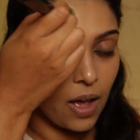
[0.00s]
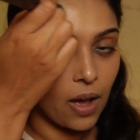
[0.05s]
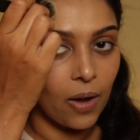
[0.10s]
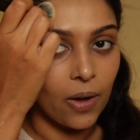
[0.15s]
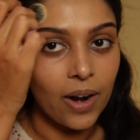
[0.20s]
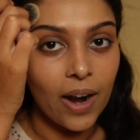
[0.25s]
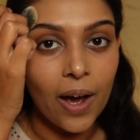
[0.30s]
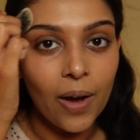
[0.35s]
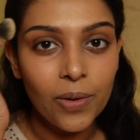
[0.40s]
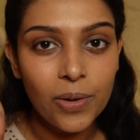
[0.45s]

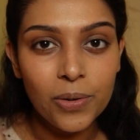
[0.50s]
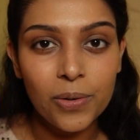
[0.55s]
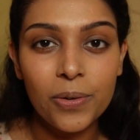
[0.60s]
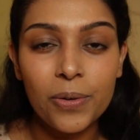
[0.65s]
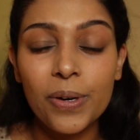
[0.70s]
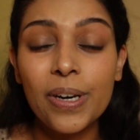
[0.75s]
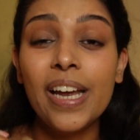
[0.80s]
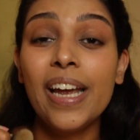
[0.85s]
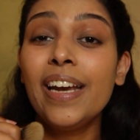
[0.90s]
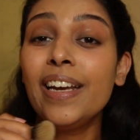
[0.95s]
on how to
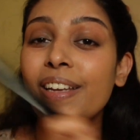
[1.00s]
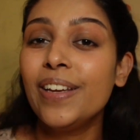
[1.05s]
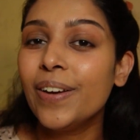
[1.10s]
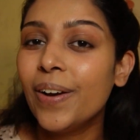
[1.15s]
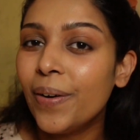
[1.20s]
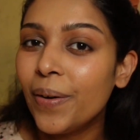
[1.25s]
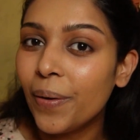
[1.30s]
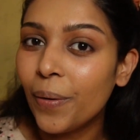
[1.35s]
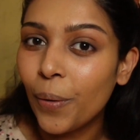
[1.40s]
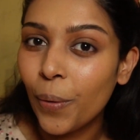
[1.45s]
create
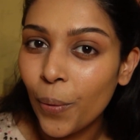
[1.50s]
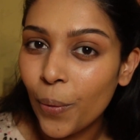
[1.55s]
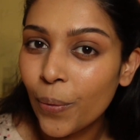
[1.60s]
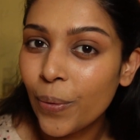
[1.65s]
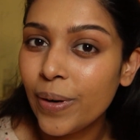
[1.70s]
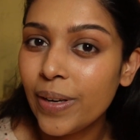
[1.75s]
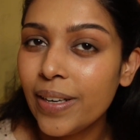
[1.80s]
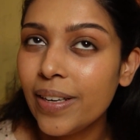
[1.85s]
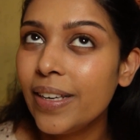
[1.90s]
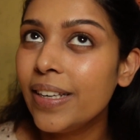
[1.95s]
your
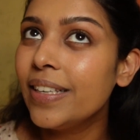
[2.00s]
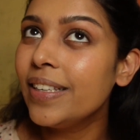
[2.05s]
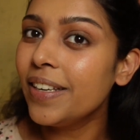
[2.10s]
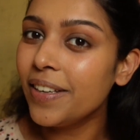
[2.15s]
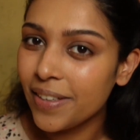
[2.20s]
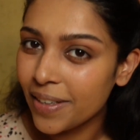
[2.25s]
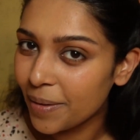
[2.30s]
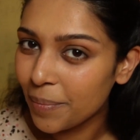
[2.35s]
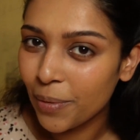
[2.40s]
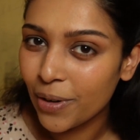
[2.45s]
own
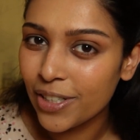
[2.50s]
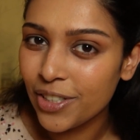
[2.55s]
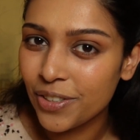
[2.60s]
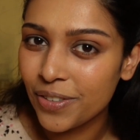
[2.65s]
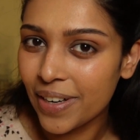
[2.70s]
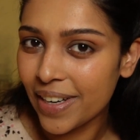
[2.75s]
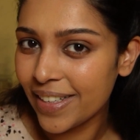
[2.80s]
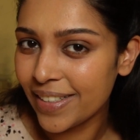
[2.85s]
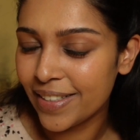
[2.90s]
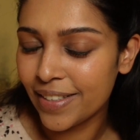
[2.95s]
tinted
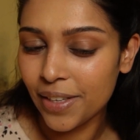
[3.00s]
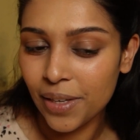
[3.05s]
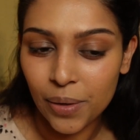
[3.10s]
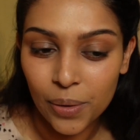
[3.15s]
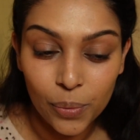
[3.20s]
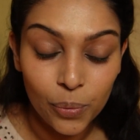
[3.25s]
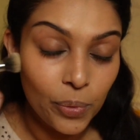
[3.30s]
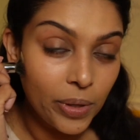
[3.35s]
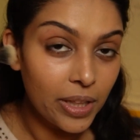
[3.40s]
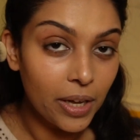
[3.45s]

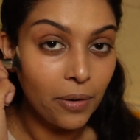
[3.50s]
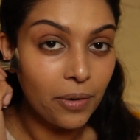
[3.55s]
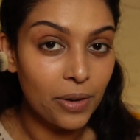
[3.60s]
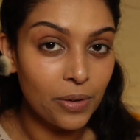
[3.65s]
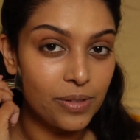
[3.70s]
moisturizer without